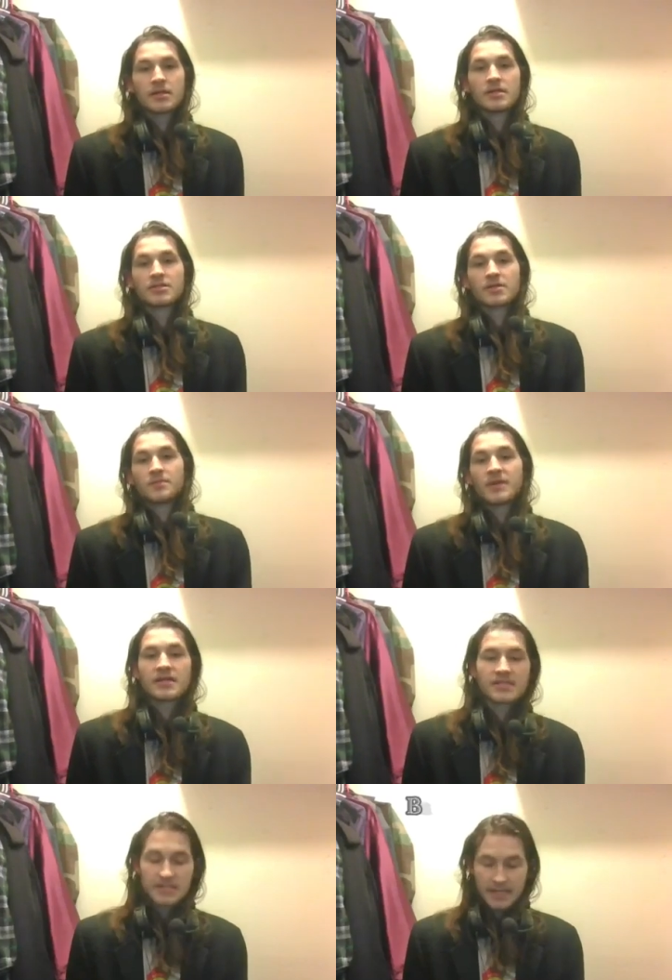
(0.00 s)
is
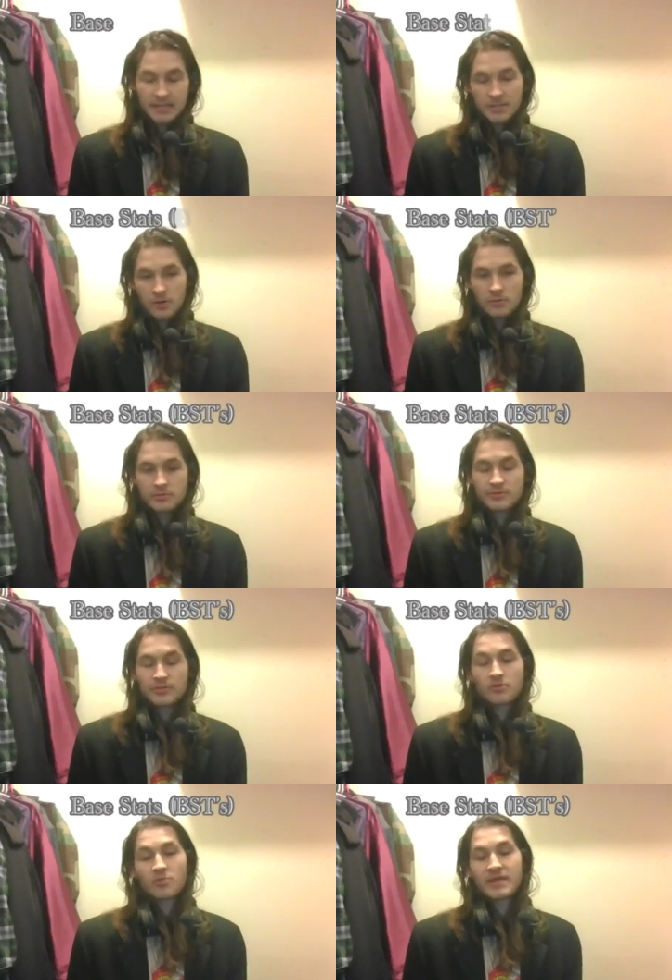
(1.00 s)
base stat
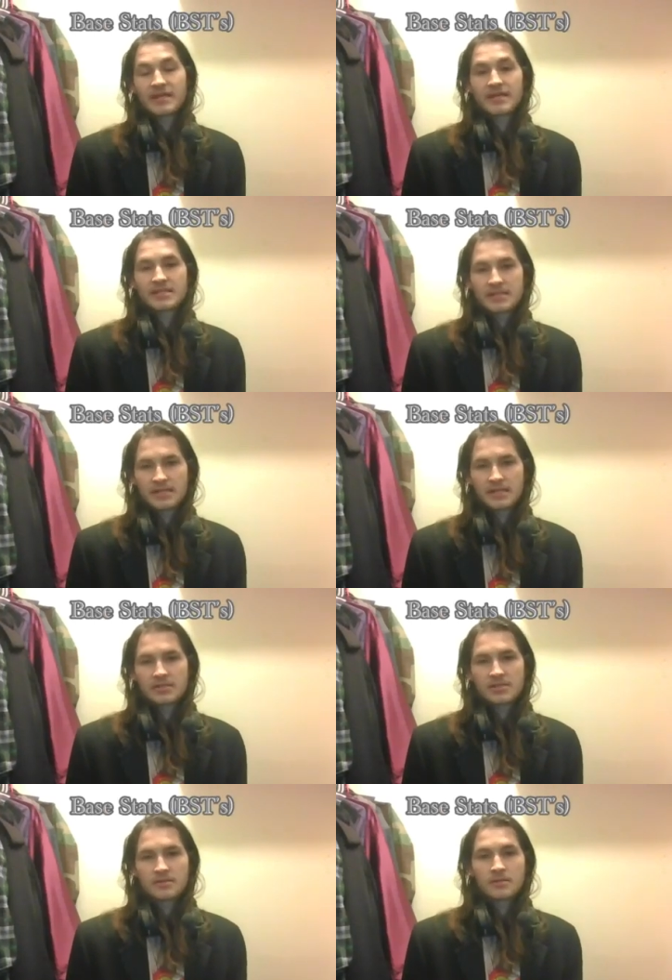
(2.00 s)
totals, or
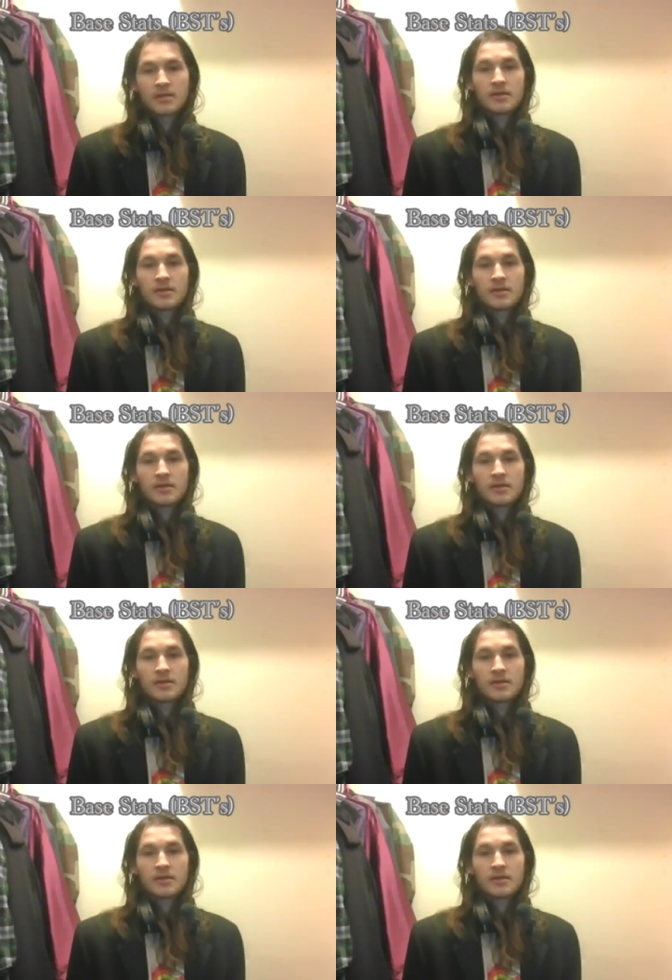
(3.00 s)
BSTs.